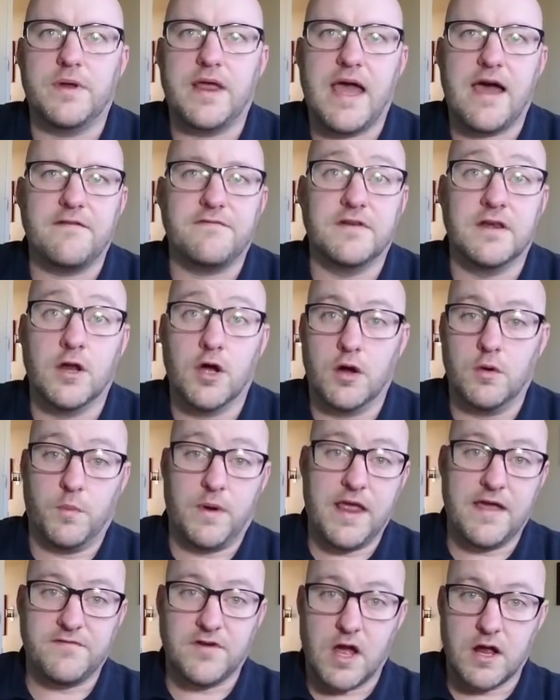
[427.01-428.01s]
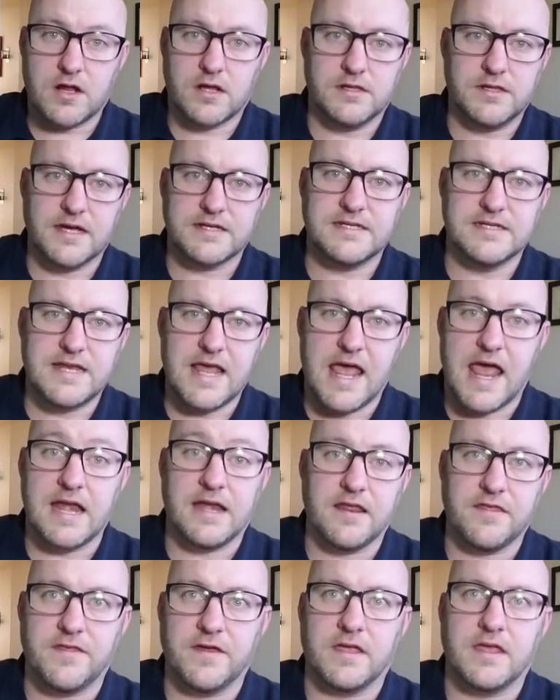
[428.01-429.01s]
we have, no, we have not collected
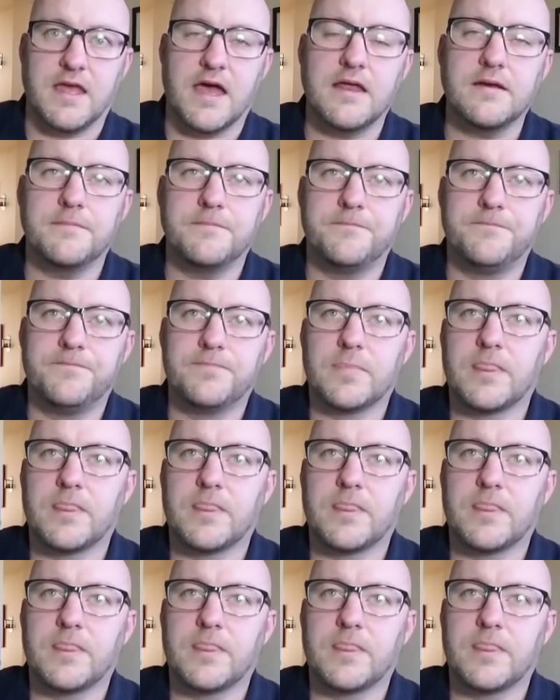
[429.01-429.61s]
anything yet.